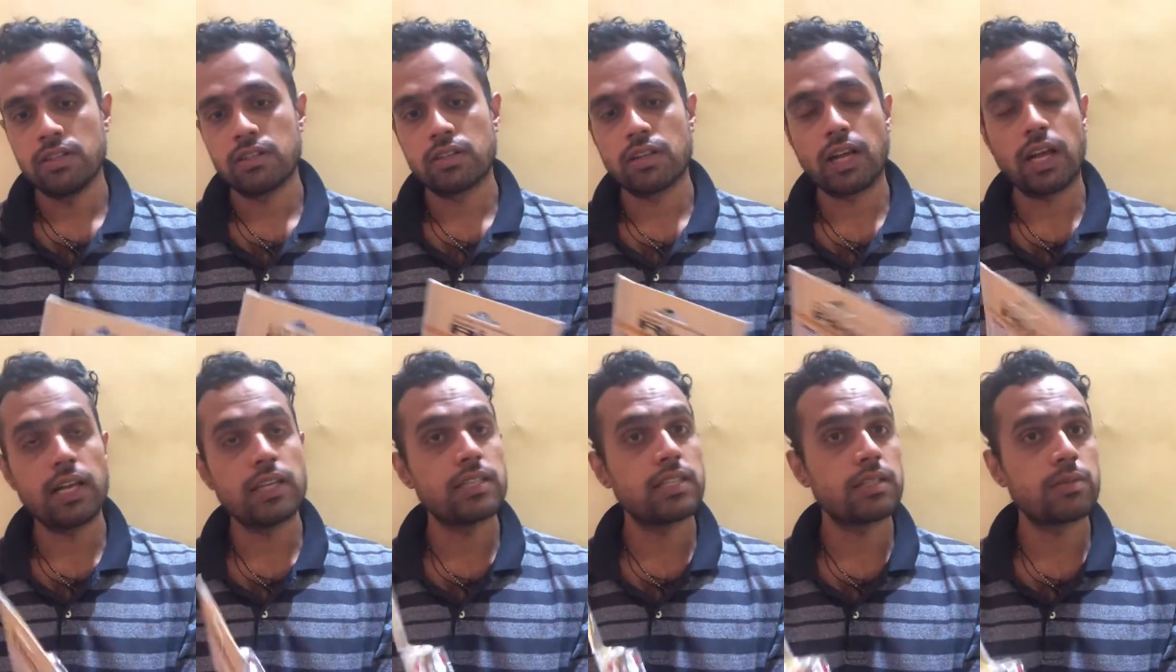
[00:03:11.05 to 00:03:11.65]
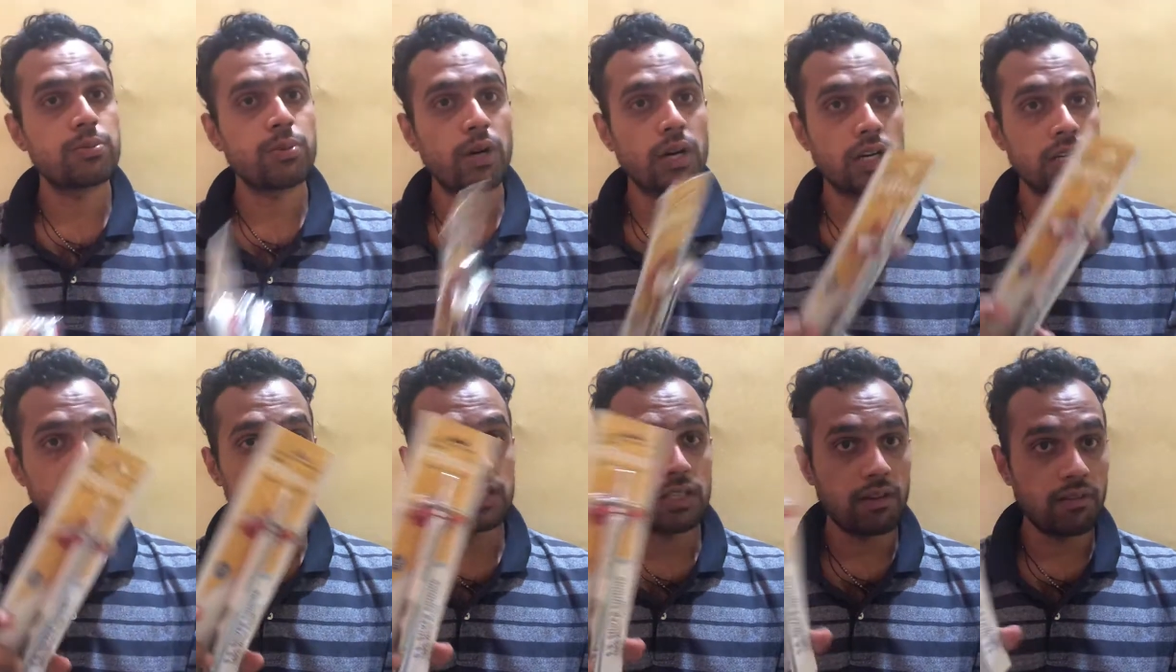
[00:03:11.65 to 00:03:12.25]
So guys, this
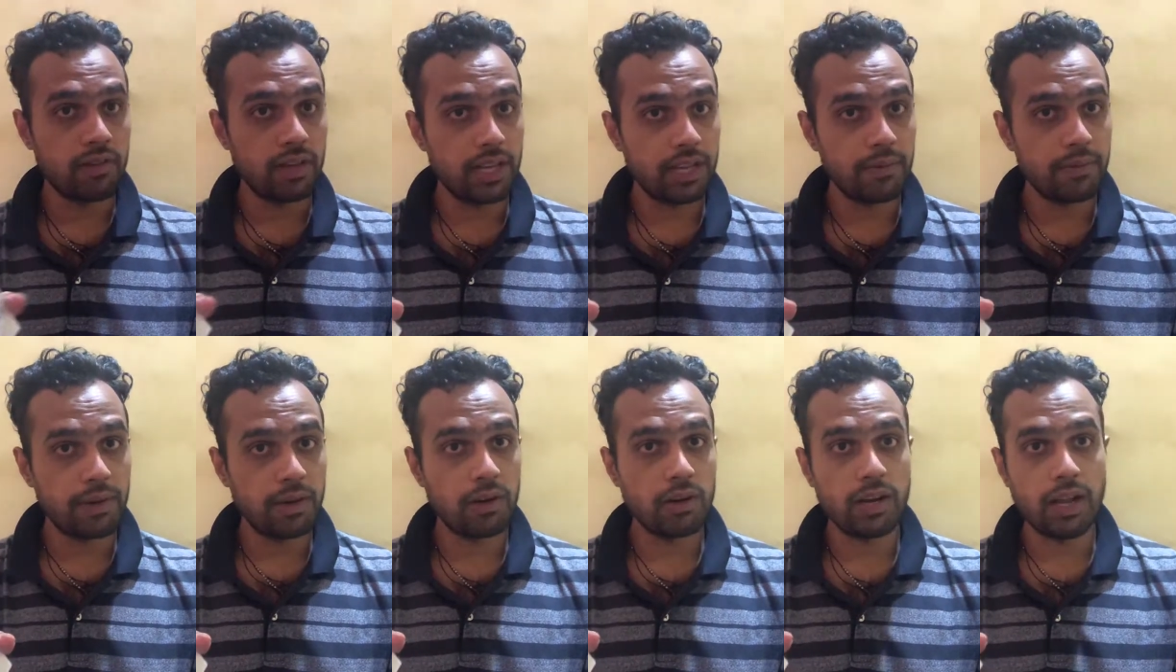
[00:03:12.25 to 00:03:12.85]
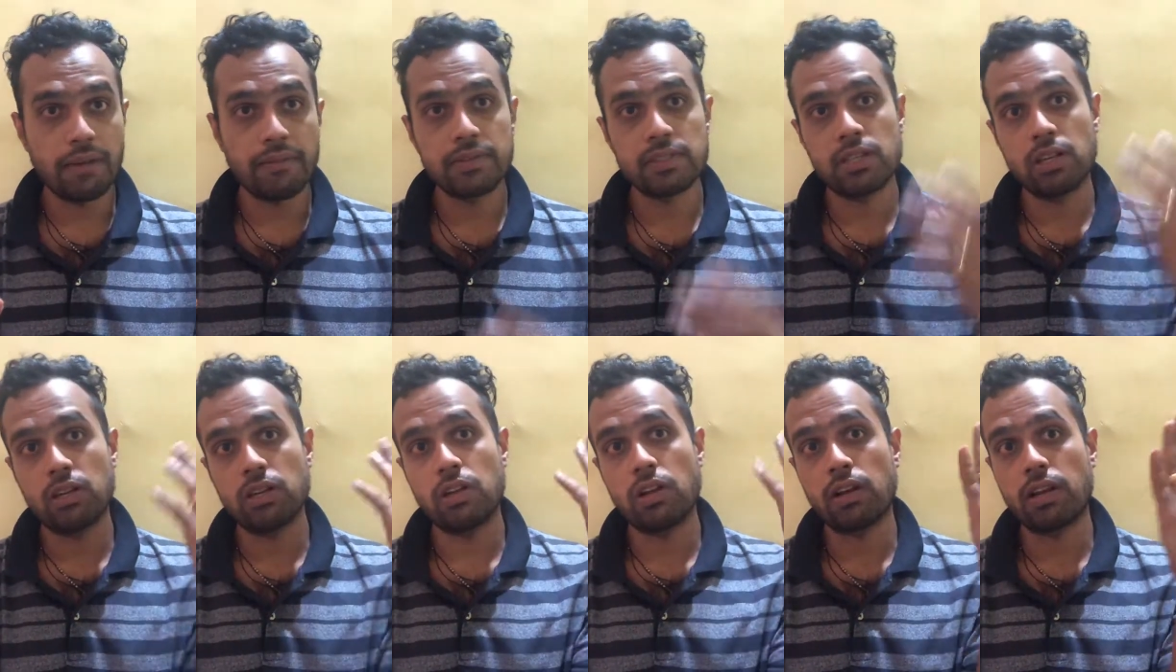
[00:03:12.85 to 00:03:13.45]
product is available on
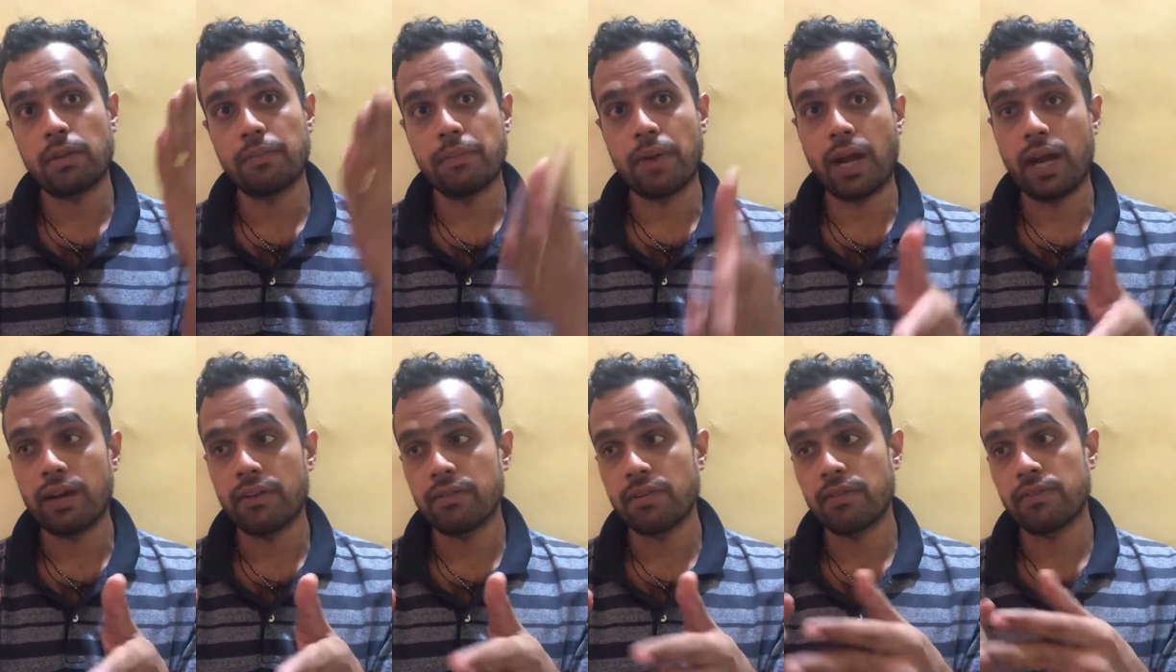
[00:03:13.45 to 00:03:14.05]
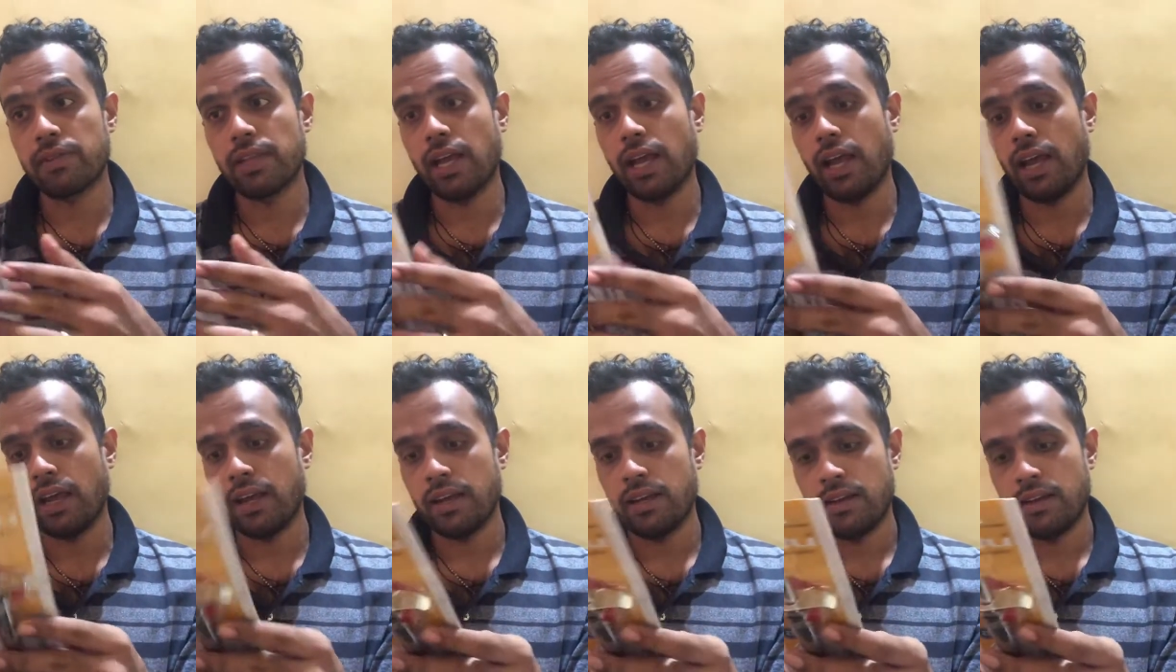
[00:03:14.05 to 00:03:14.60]
Amazon. You can buy it from there.